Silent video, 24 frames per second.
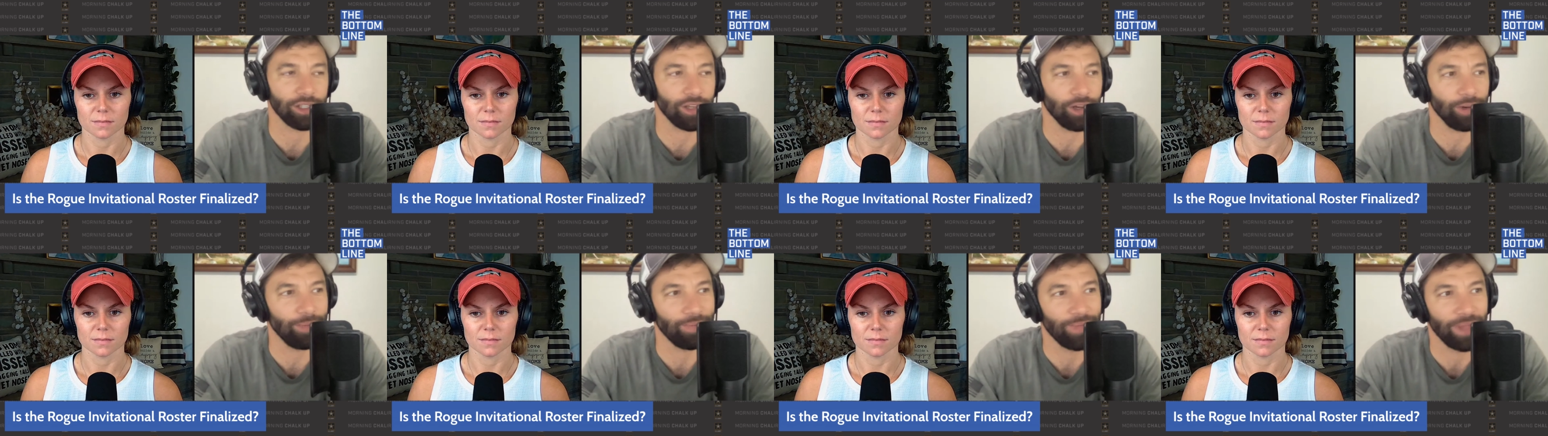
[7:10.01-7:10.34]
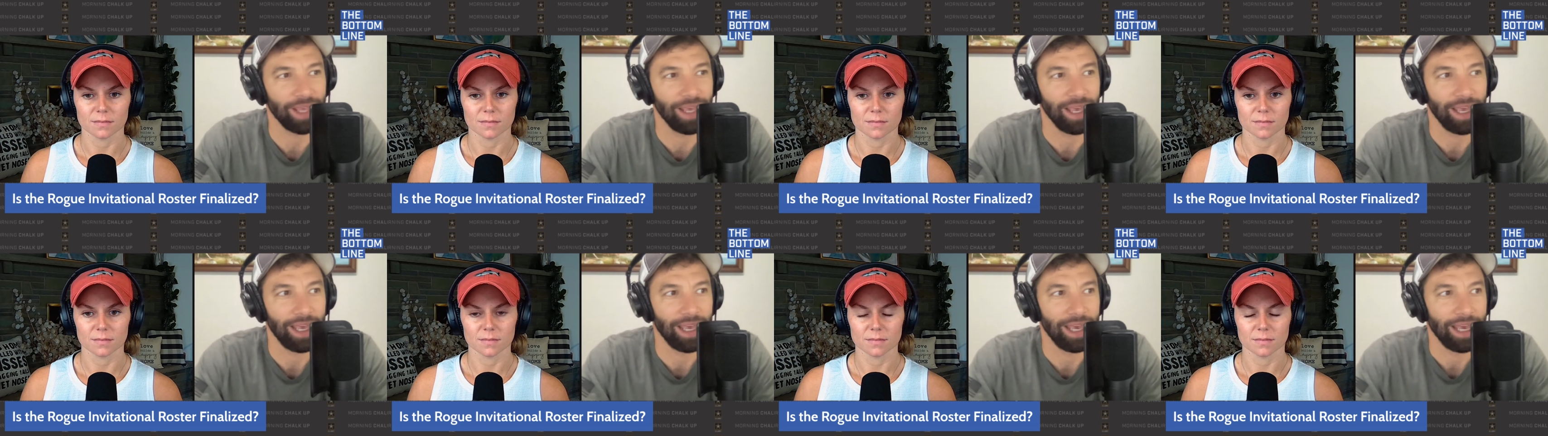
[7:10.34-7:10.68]
Speaker 1: So,
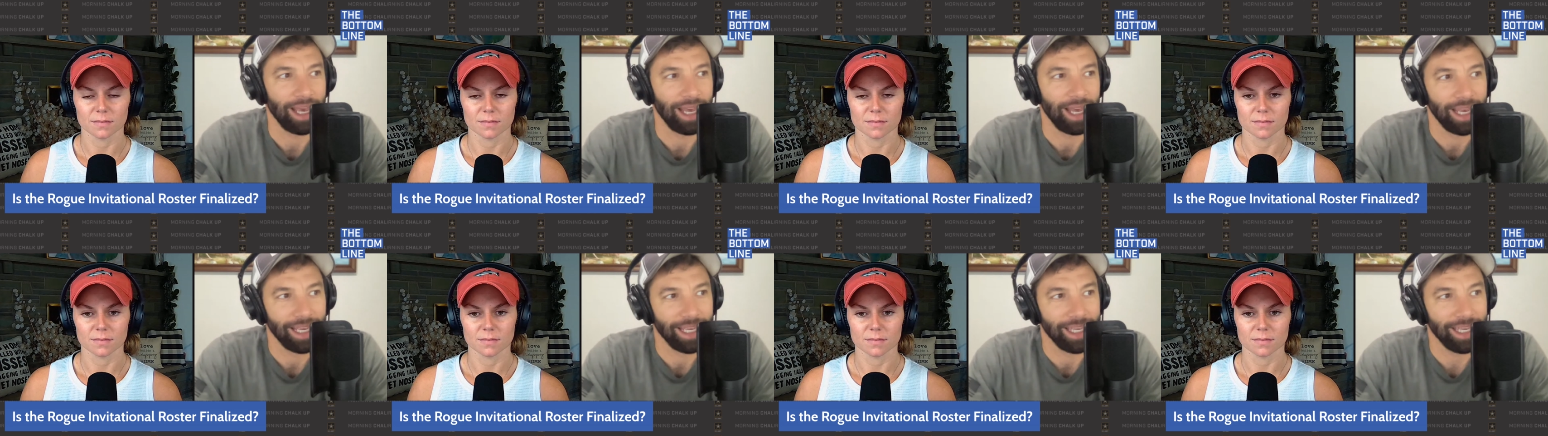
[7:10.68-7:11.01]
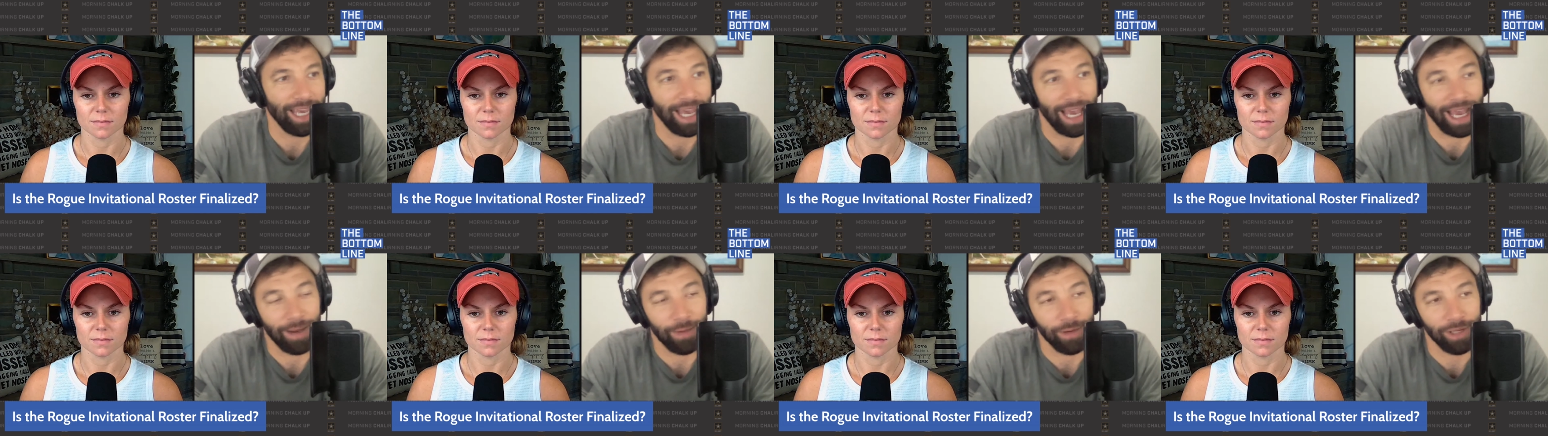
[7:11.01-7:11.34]

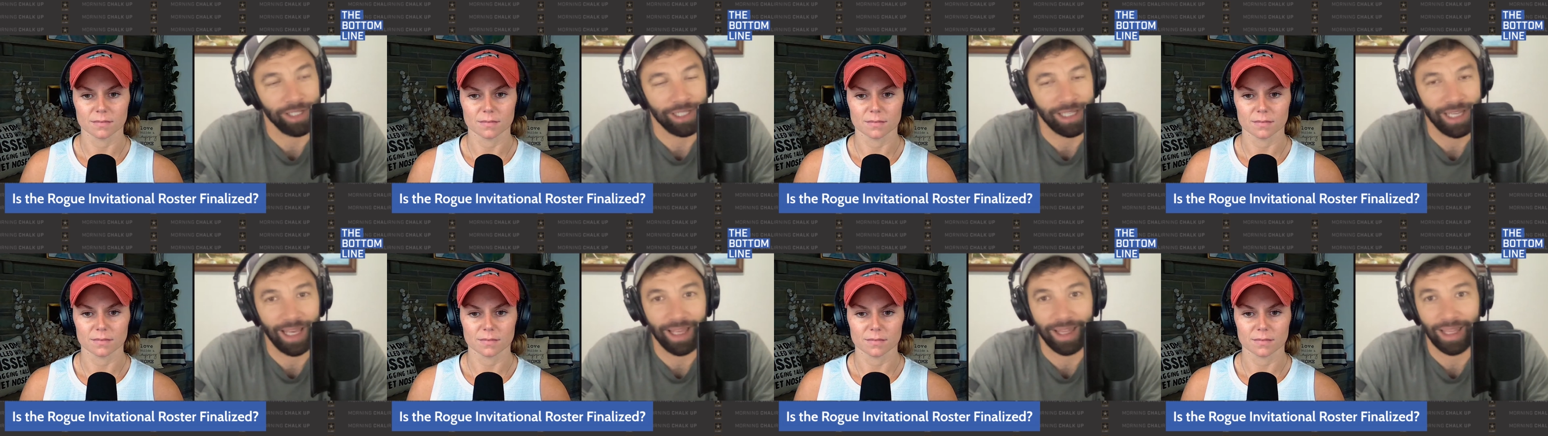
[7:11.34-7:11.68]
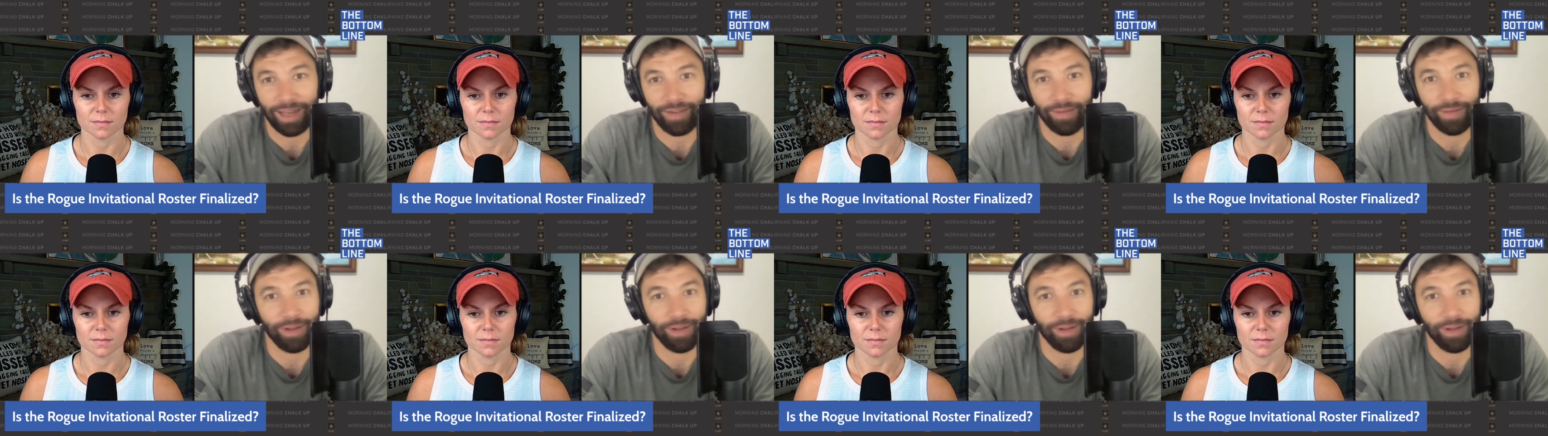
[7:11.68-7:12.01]
yeah, I would say
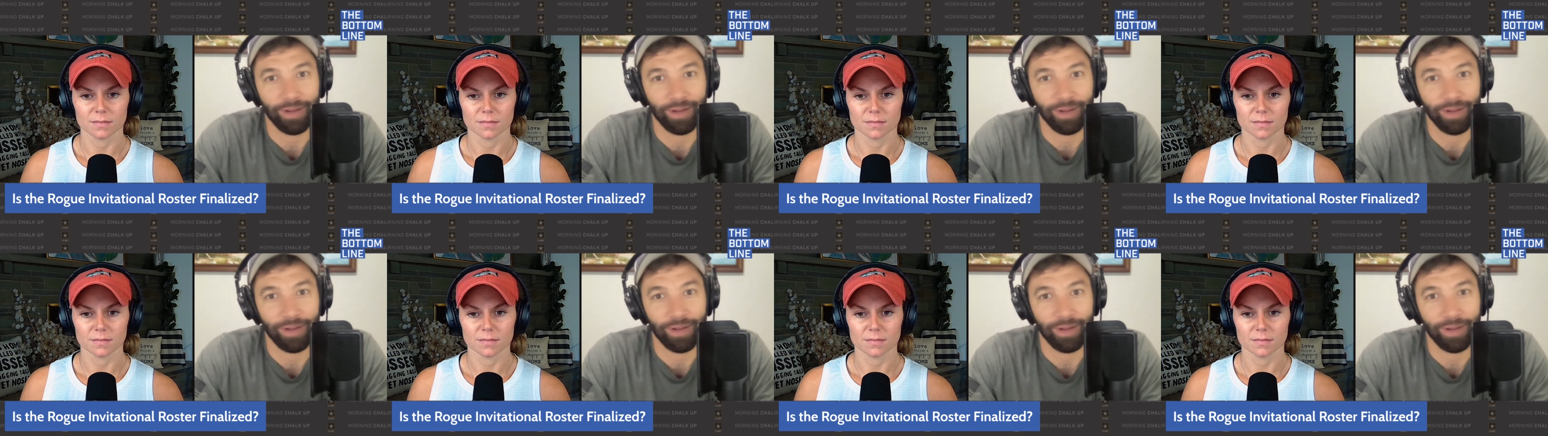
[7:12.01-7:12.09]
that,